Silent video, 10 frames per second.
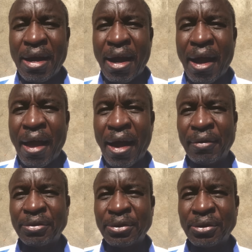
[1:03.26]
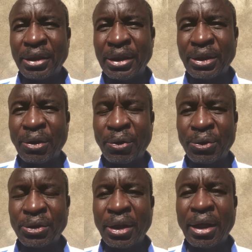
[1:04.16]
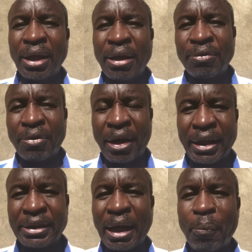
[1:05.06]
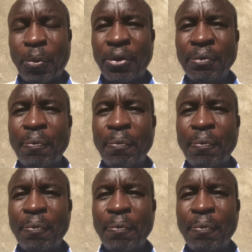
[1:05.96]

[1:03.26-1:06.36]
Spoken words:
I have to disclose. For example,